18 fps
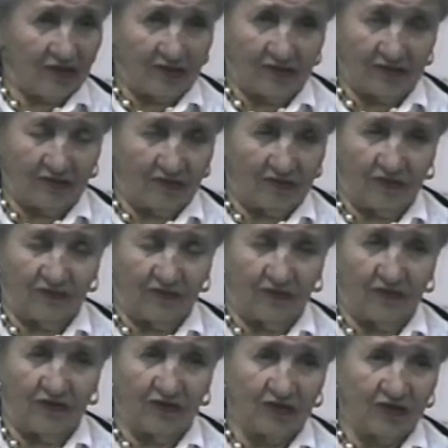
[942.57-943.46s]
not a
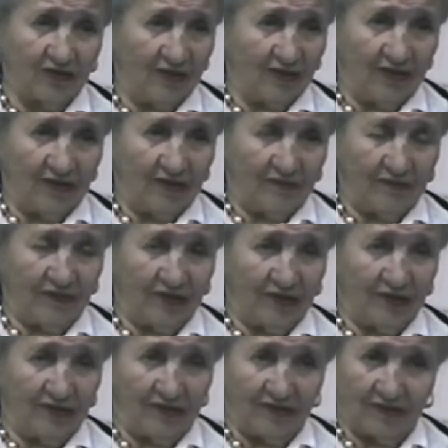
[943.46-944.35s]
divorce,
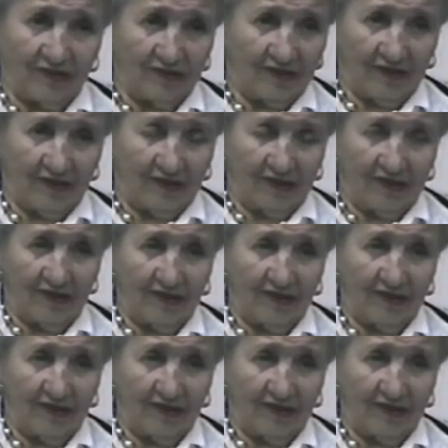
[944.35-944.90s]
because